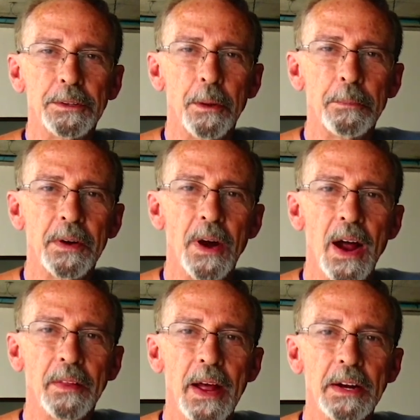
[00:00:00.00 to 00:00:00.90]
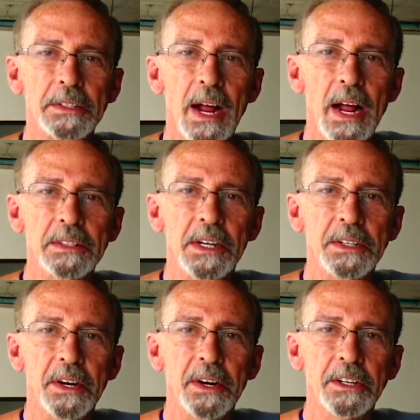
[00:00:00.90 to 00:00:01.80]
something like that size
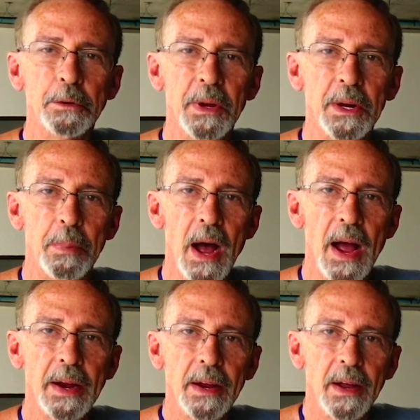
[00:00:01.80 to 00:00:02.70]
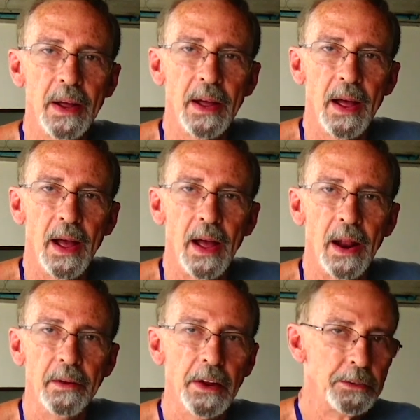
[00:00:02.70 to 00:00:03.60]
engine is a big bike.
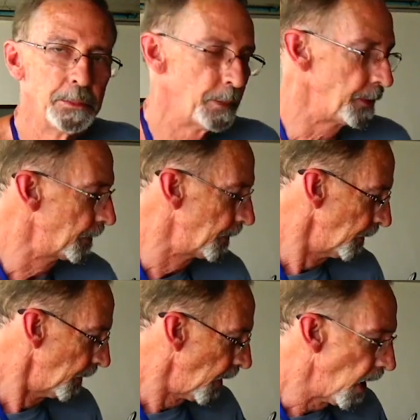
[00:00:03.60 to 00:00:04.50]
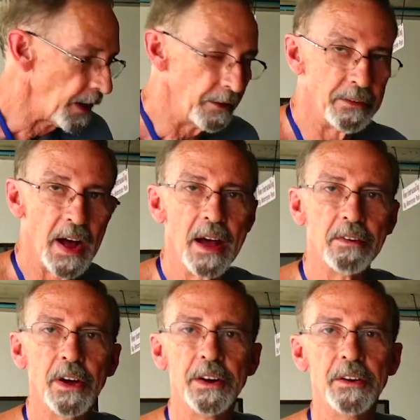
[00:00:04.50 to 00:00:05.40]
This Honda
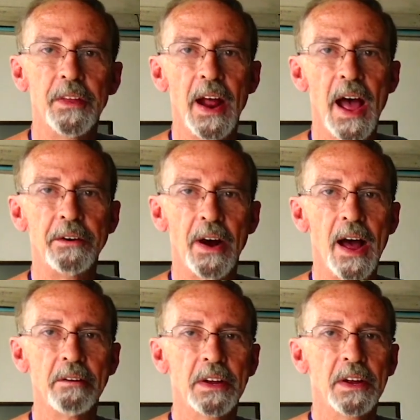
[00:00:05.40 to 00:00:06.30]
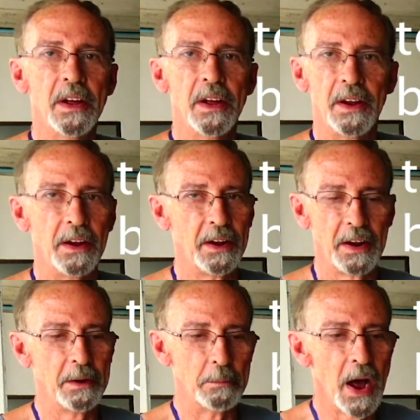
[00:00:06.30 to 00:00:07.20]
500 that I drive,
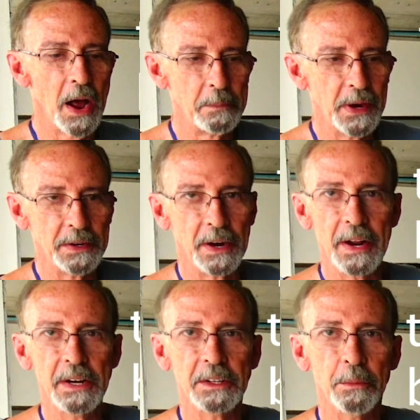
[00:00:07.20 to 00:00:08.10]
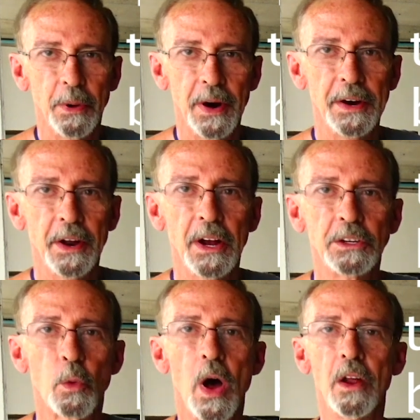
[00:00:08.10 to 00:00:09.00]
in my opinion, isn't, but it
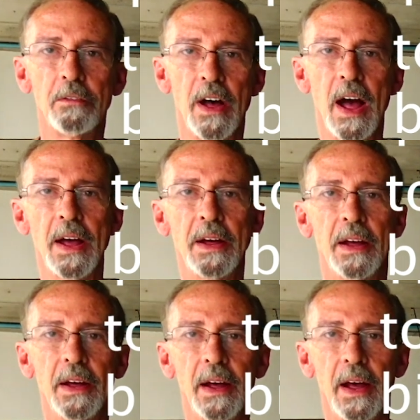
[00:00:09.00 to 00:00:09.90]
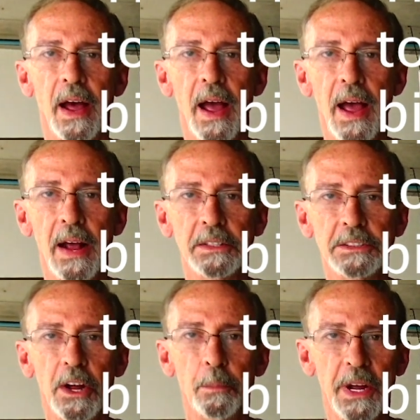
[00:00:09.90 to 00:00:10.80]
does qualify as
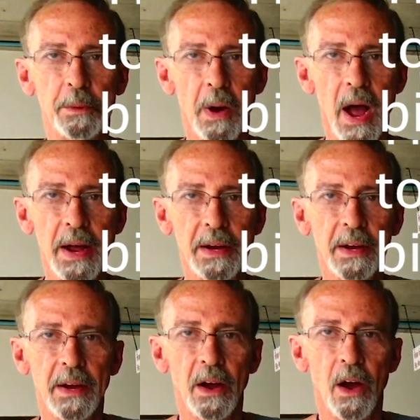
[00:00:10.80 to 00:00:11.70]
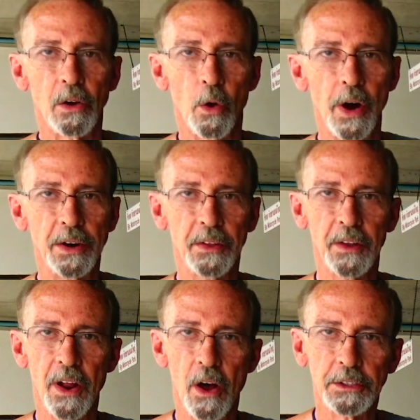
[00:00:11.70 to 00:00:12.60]
a big bike according to
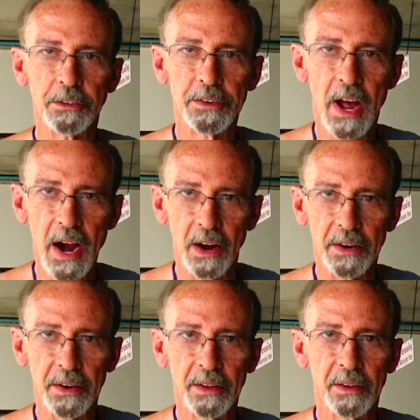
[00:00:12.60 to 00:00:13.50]
the laws of Thailand.